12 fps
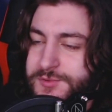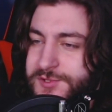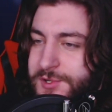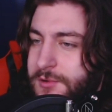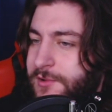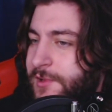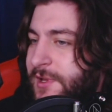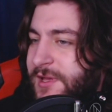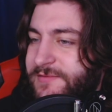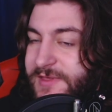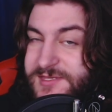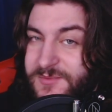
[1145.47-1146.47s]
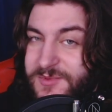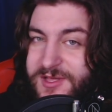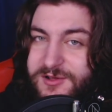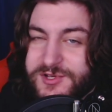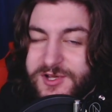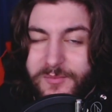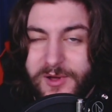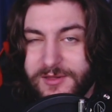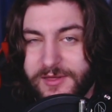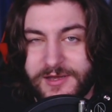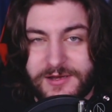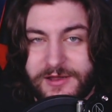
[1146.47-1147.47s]
So that's something I'll talk
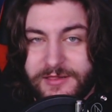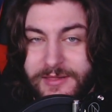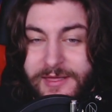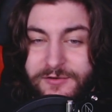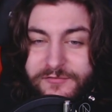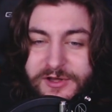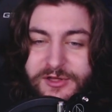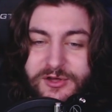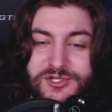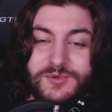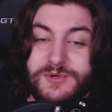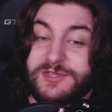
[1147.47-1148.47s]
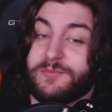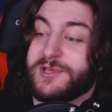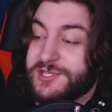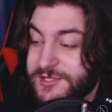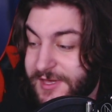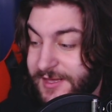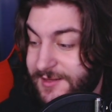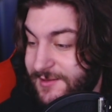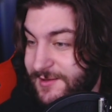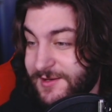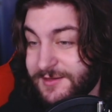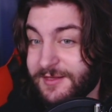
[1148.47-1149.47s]
about in a later video. I just wanted to mention that
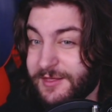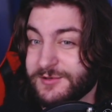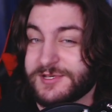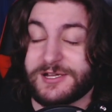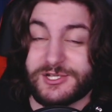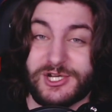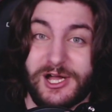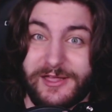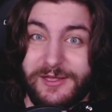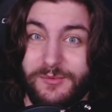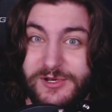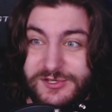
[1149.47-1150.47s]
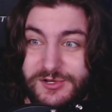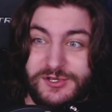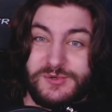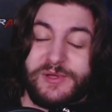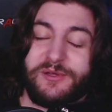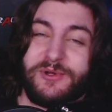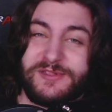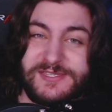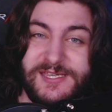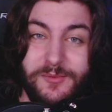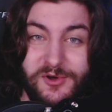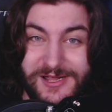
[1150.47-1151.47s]
was kind of shocking when I started swinging around the
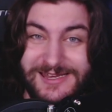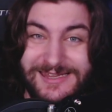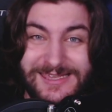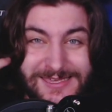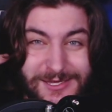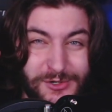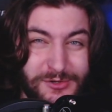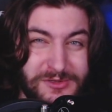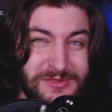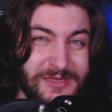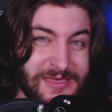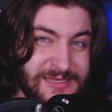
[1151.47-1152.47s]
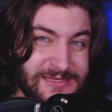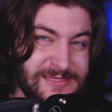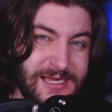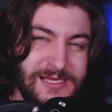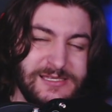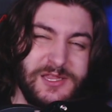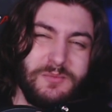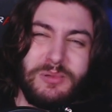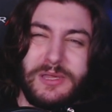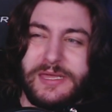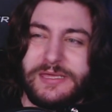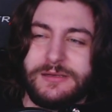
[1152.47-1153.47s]
Saber and I can hear the insides of the
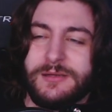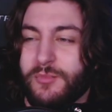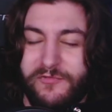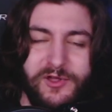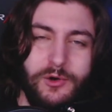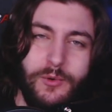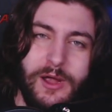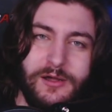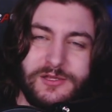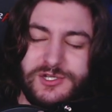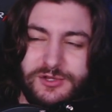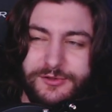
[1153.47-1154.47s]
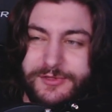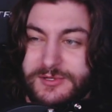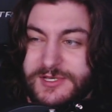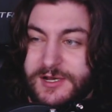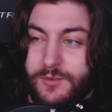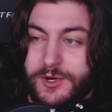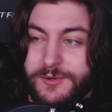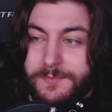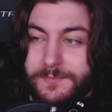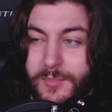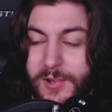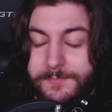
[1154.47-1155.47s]
blade moving around. I just thought that was kind of weird.
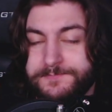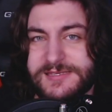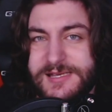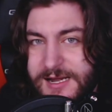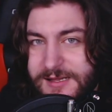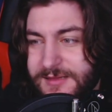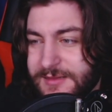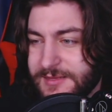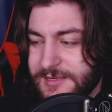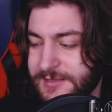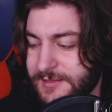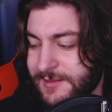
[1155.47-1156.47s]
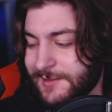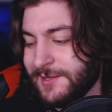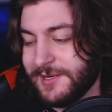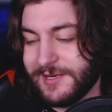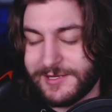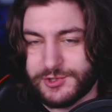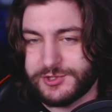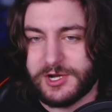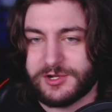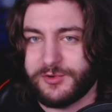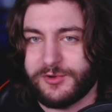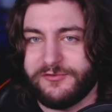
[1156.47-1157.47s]
But that's kind of the
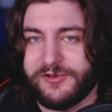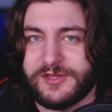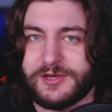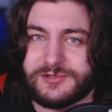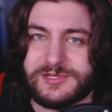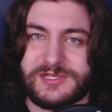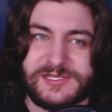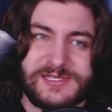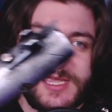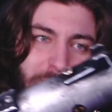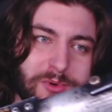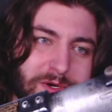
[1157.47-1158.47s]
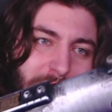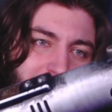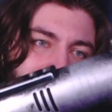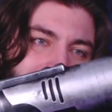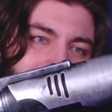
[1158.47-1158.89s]
introductory video to this Saber.